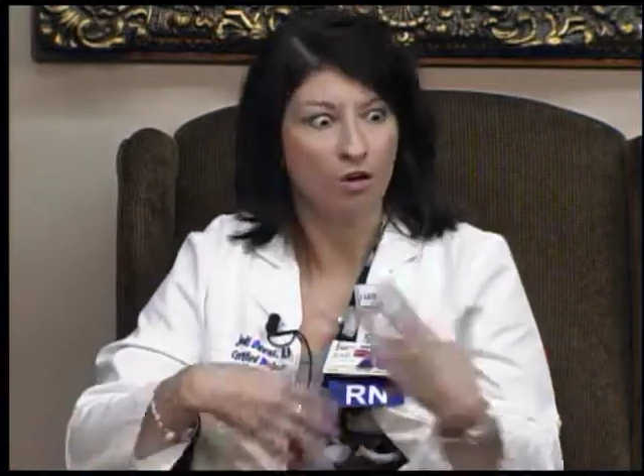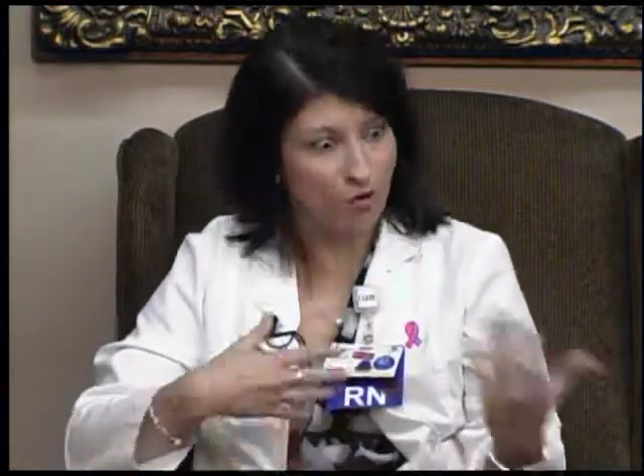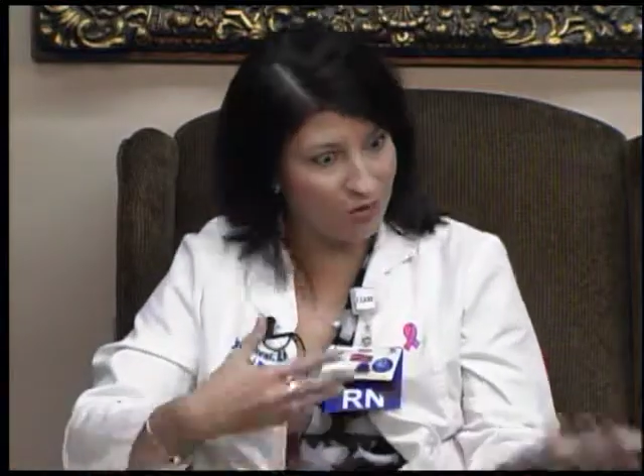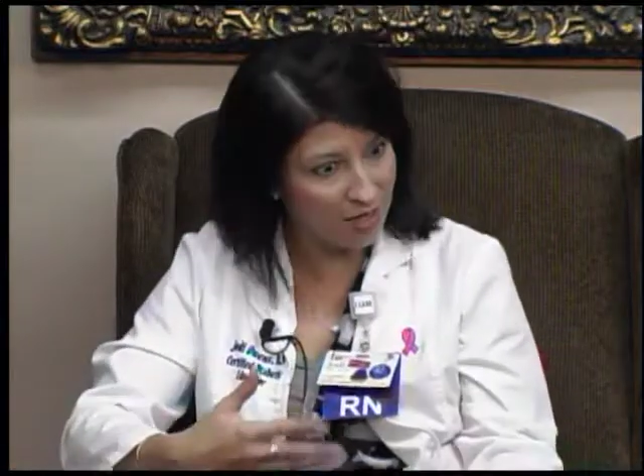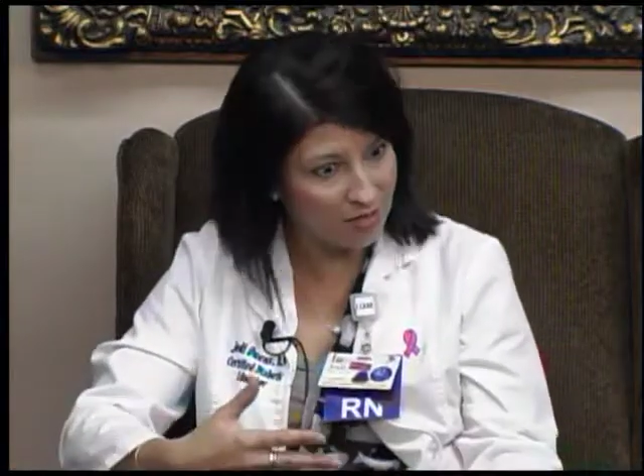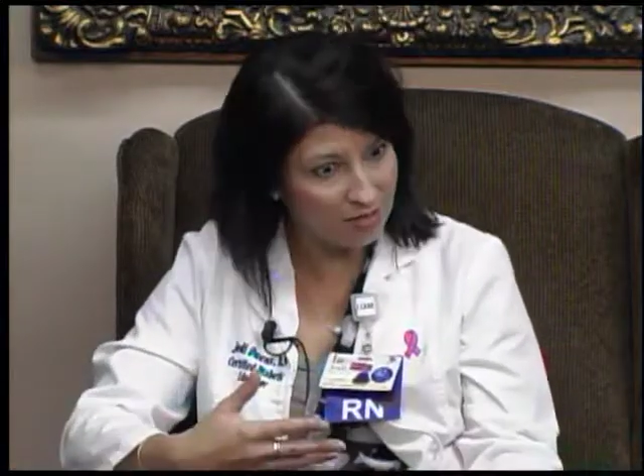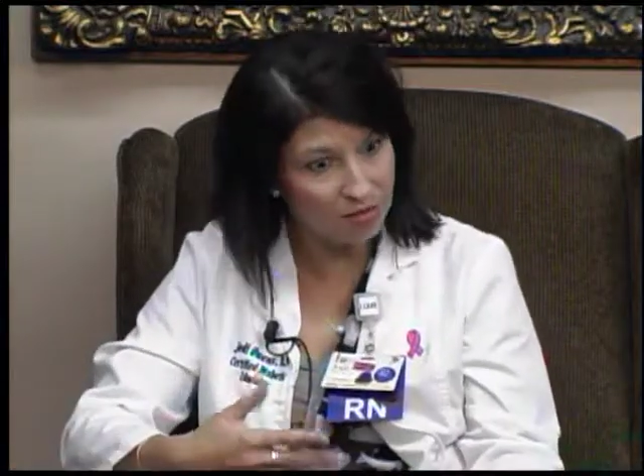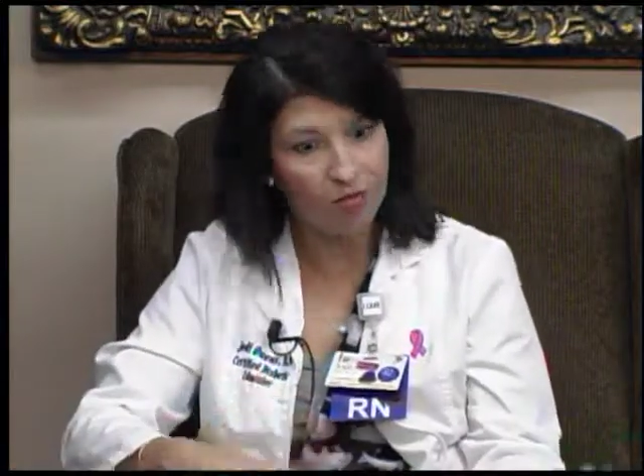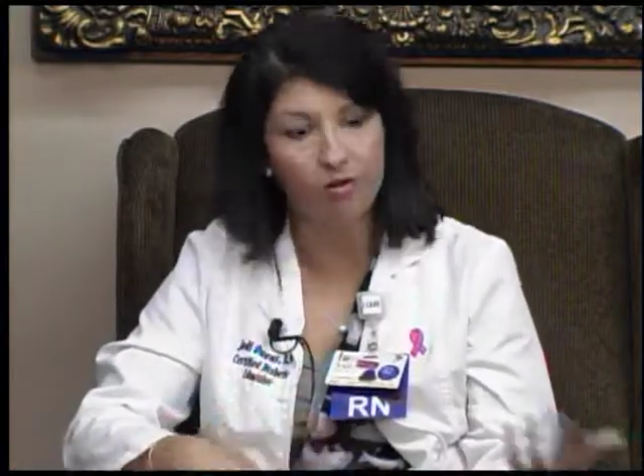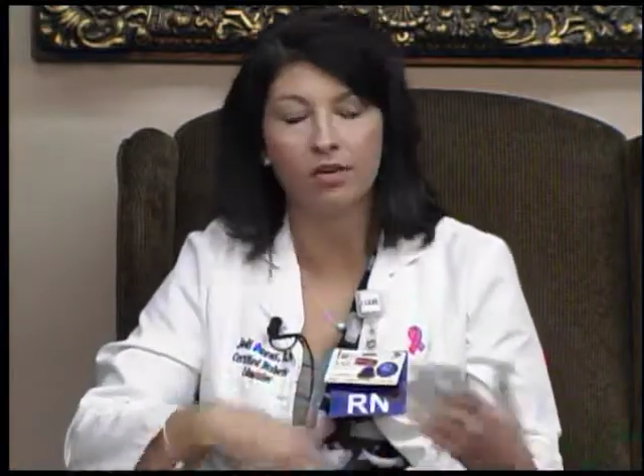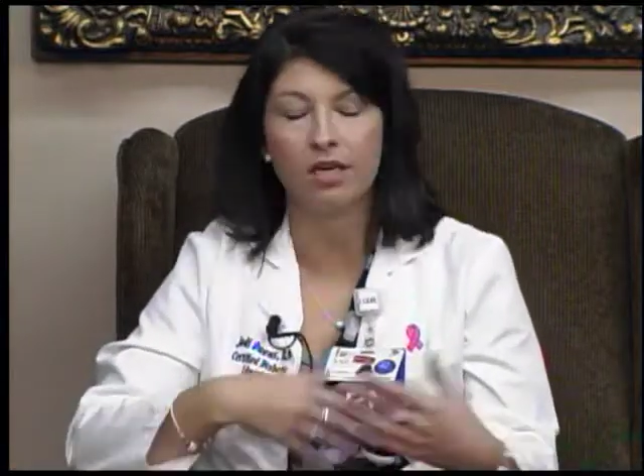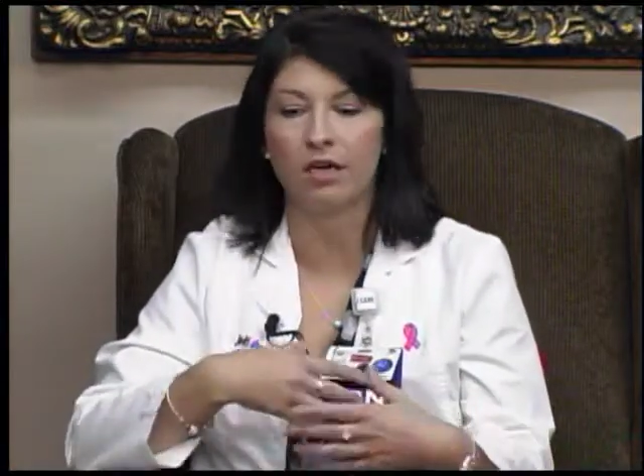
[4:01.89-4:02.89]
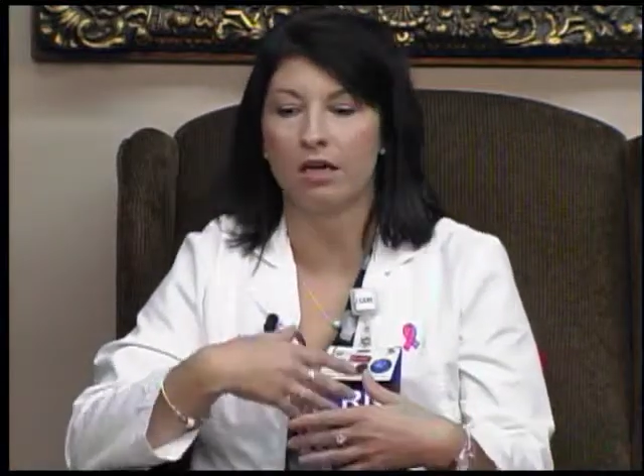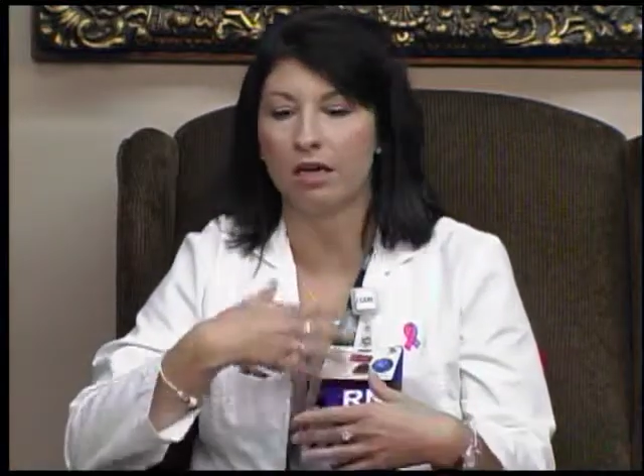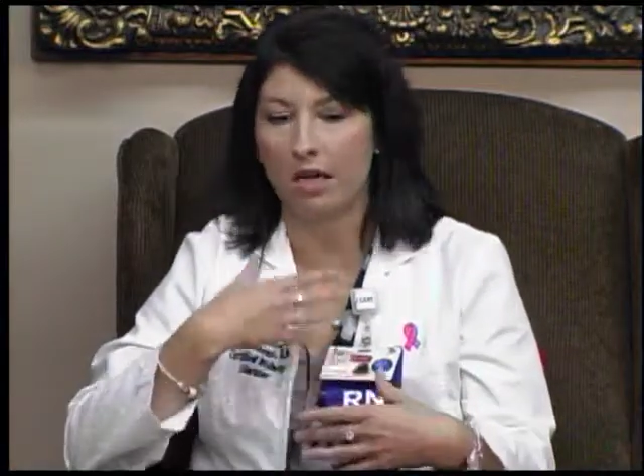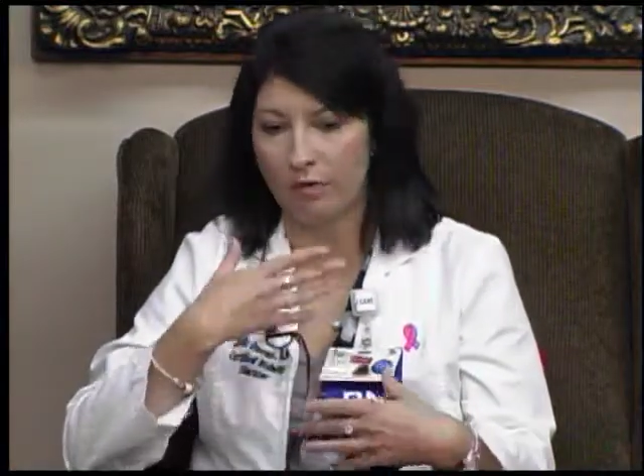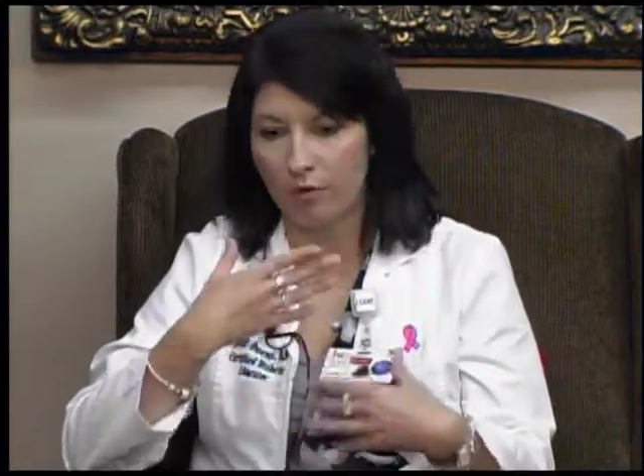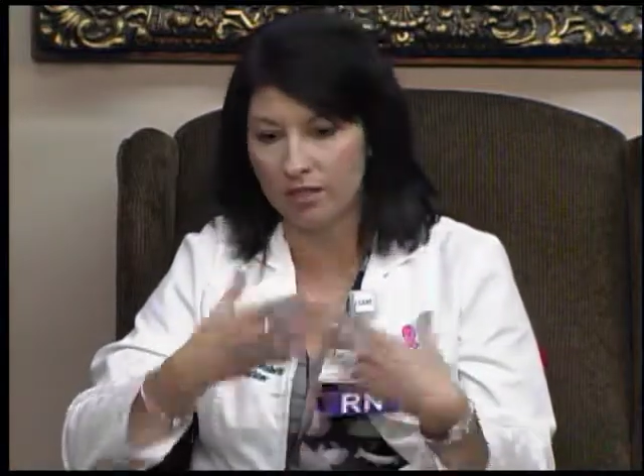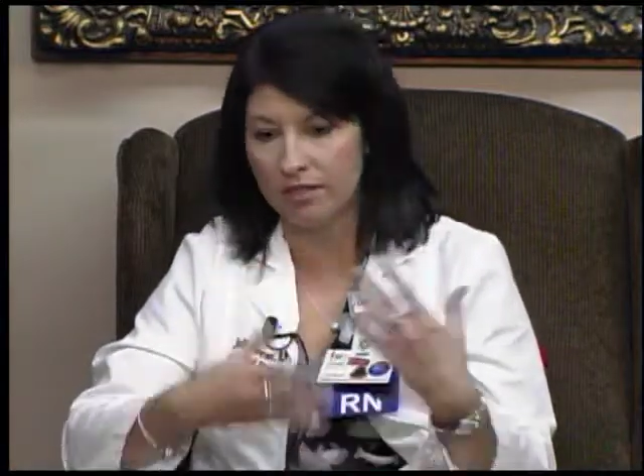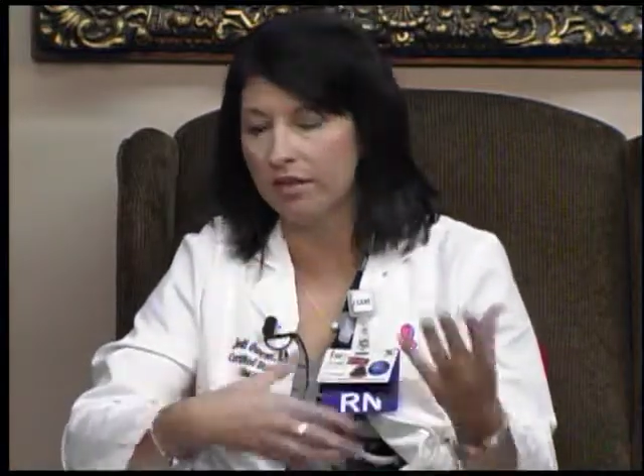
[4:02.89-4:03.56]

who does the cooking, and, and what's